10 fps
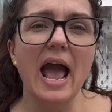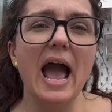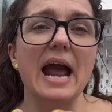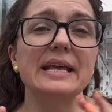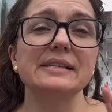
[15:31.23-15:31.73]

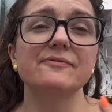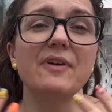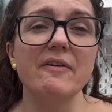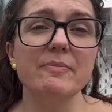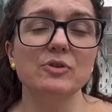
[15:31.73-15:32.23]
and it's
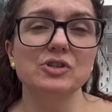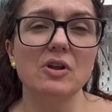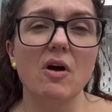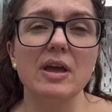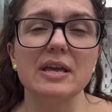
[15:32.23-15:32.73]
very much
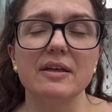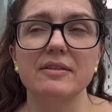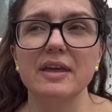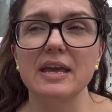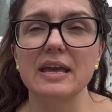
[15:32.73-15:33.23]
like
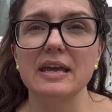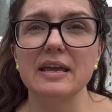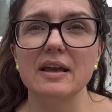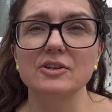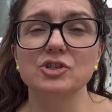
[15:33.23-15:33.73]

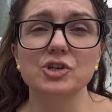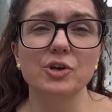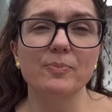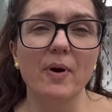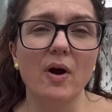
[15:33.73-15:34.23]
the
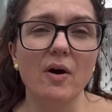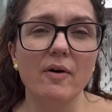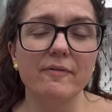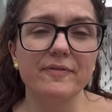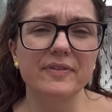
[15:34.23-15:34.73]
dupe
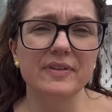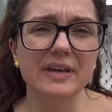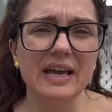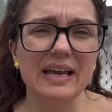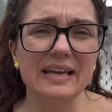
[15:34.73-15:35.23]
of the
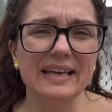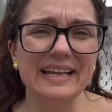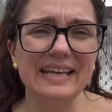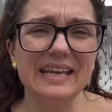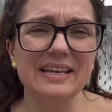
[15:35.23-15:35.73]

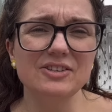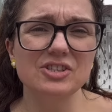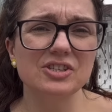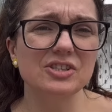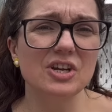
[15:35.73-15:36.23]
Ganni
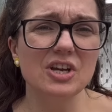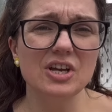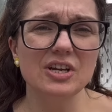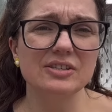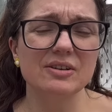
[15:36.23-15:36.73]

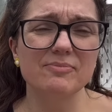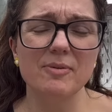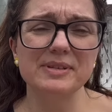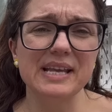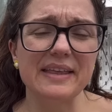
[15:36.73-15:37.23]
shirt. I'm
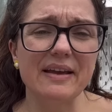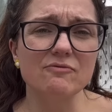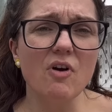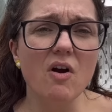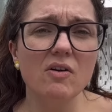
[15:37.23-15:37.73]
probably saying that
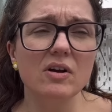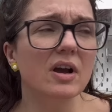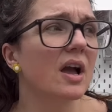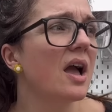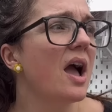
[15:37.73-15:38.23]
wrong.